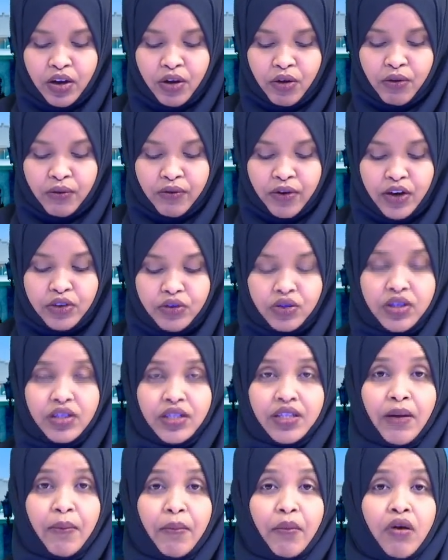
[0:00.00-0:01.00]
of artists
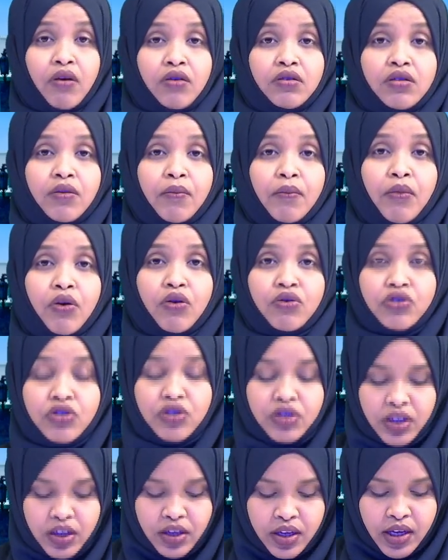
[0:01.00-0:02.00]
among the most